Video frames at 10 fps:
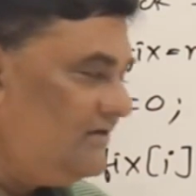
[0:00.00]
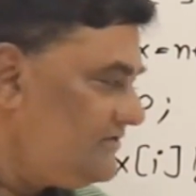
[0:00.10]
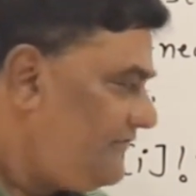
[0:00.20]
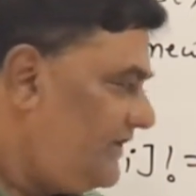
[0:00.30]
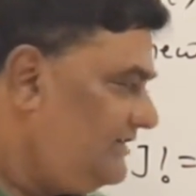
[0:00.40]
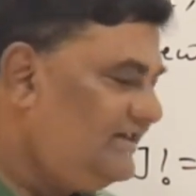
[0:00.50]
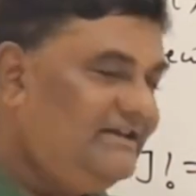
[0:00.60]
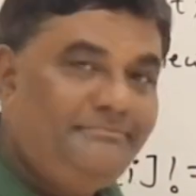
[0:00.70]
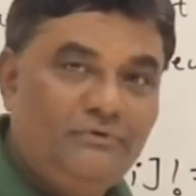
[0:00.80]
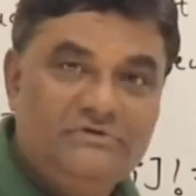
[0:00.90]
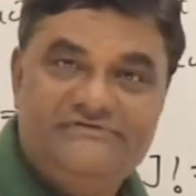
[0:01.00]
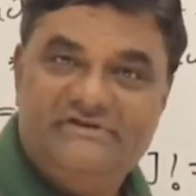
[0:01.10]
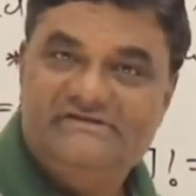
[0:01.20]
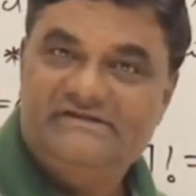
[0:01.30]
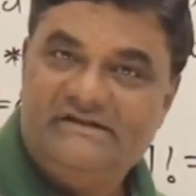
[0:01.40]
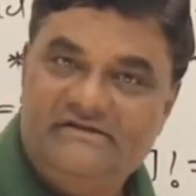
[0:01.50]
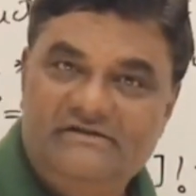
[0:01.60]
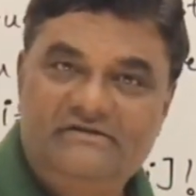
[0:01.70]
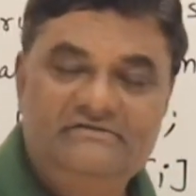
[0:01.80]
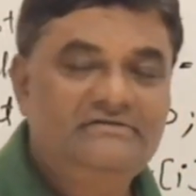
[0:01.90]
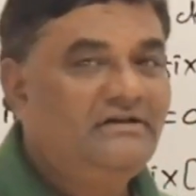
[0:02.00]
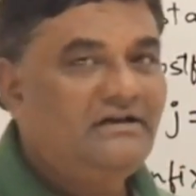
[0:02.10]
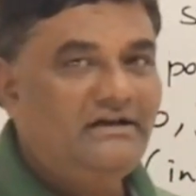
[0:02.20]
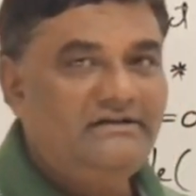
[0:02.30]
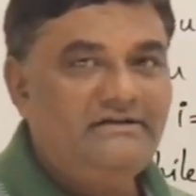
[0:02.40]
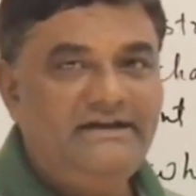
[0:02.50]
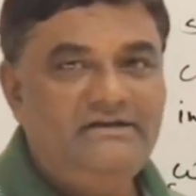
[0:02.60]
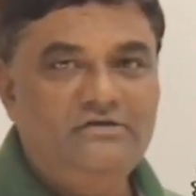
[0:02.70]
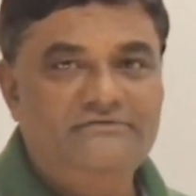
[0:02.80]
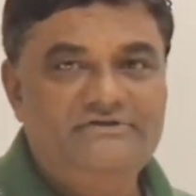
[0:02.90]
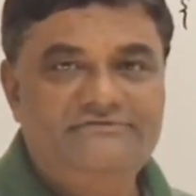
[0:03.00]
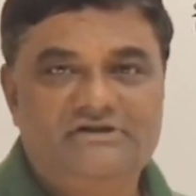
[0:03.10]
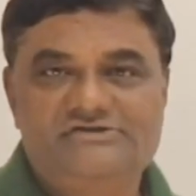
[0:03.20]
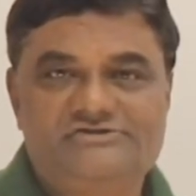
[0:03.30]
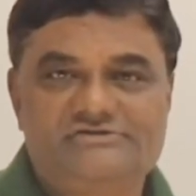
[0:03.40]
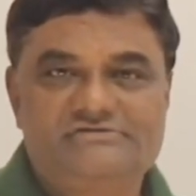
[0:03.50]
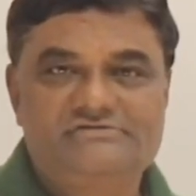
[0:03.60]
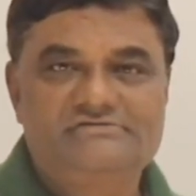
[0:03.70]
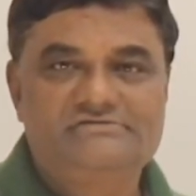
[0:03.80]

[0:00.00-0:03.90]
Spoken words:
So finally, postfix is returned and end of the function.